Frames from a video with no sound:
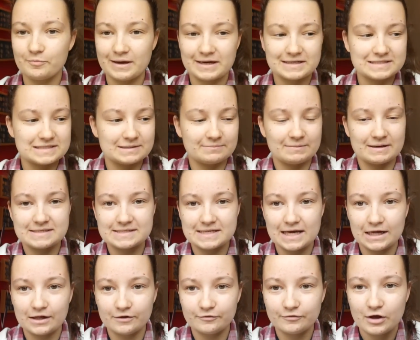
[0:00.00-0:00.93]
have picked it
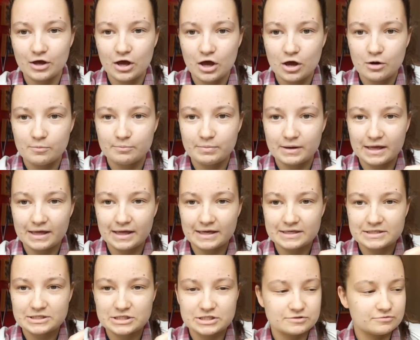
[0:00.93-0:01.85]
myself, but
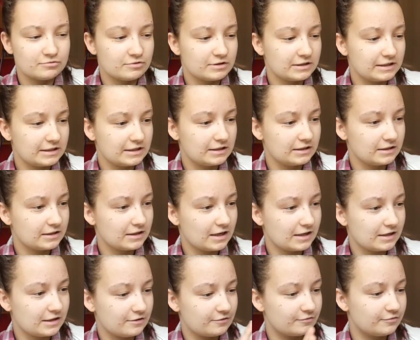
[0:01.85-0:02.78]
it's just really
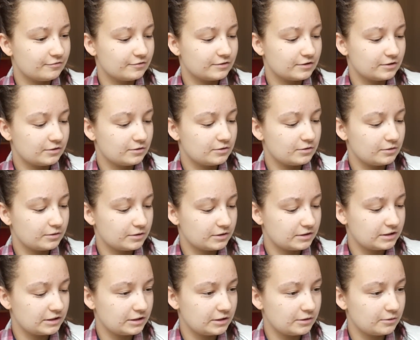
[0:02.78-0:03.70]
kind of
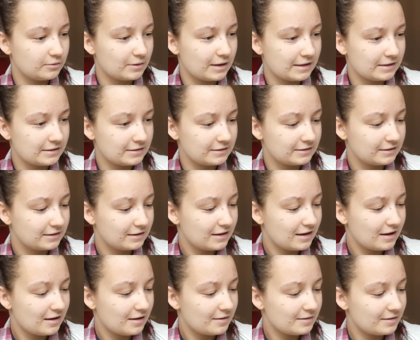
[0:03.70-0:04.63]
cute and
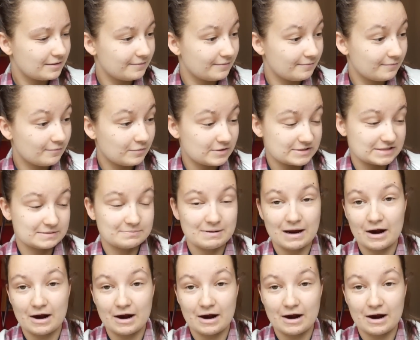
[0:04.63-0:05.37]
what says